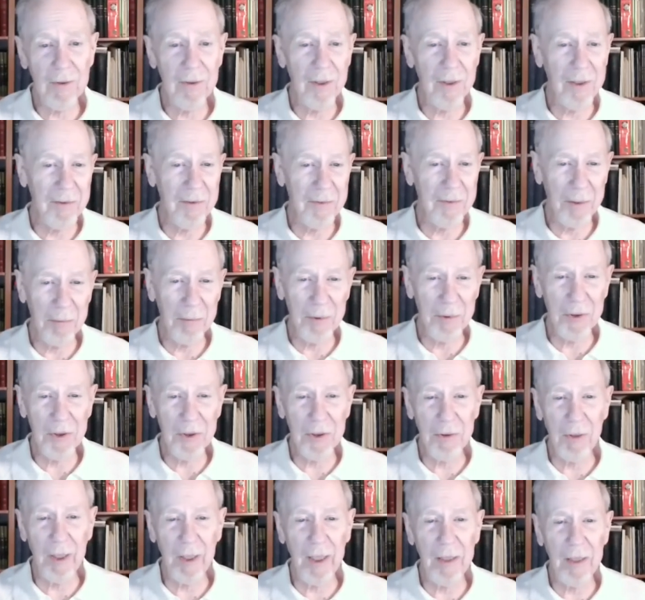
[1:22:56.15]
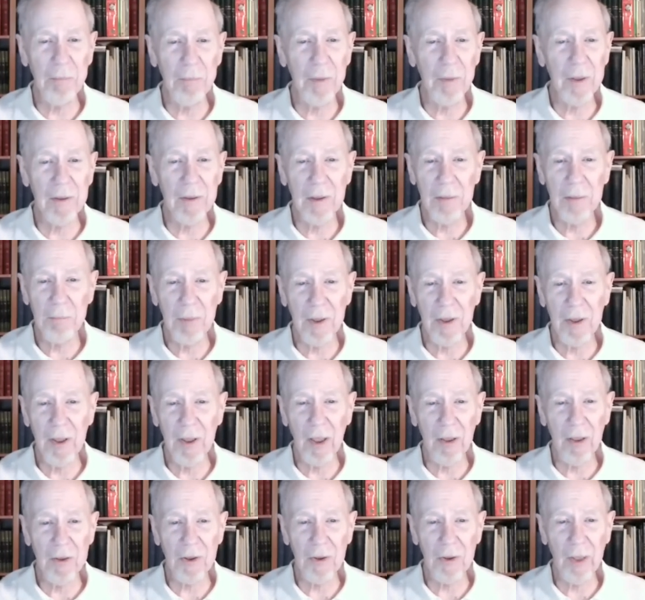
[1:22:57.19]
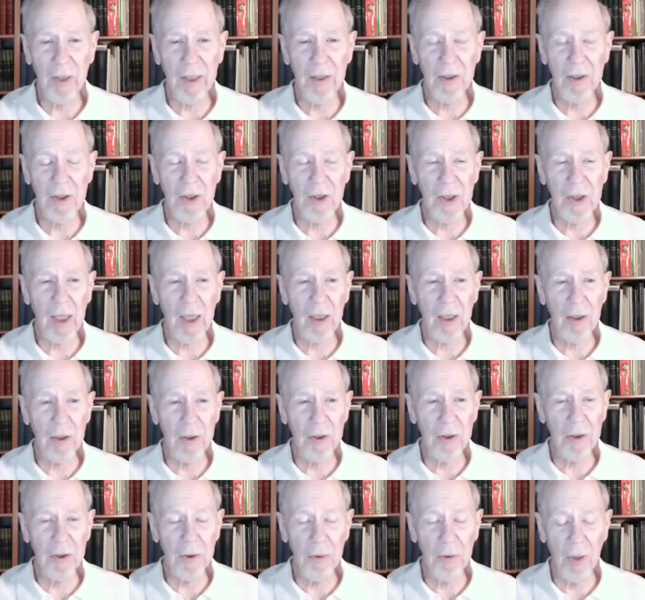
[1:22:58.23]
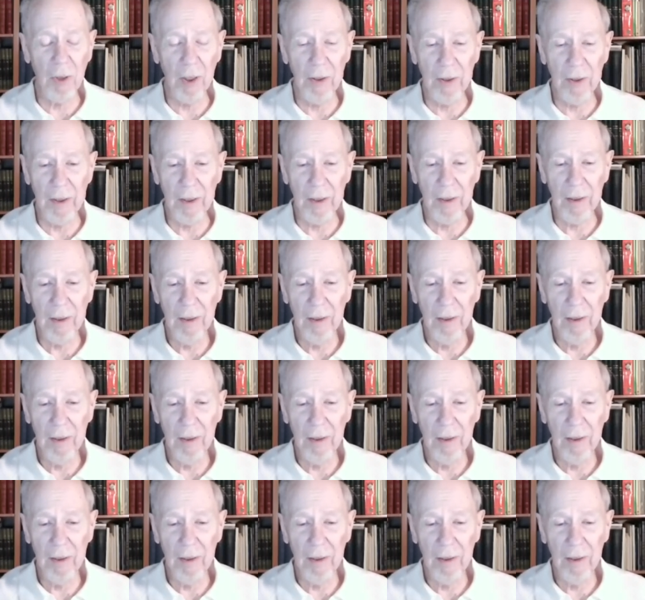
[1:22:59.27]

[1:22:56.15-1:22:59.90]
That There, was the grade, but but he also had a star or two on there.